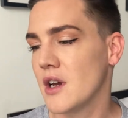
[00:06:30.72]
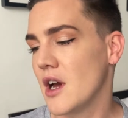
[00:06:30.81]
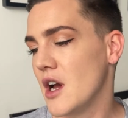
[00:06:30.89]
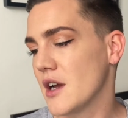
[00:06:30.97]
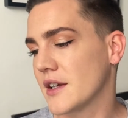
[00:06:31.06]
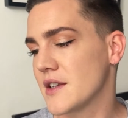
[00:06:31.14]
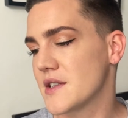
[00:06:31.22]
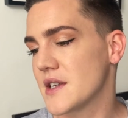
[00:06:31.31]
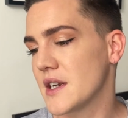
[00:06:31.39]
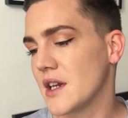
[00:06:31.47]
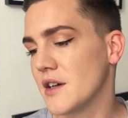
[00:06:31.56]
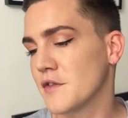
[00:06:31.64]

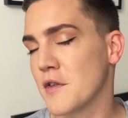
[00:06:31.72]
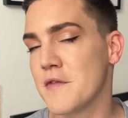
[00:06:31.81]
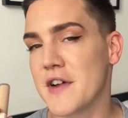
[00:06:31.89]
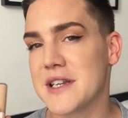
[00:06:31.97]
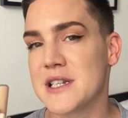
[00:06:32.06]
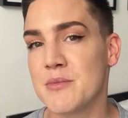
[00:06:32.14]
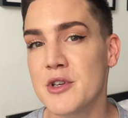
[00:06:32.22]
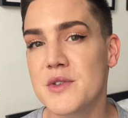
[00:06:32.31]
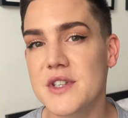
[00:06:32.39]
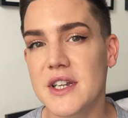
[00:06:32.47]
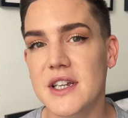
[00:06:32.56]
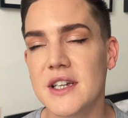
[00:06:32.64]
concealer from Fenty
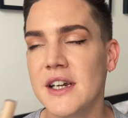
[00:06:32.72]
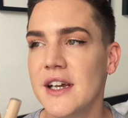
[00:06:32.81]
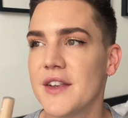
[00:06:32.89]
Beauty.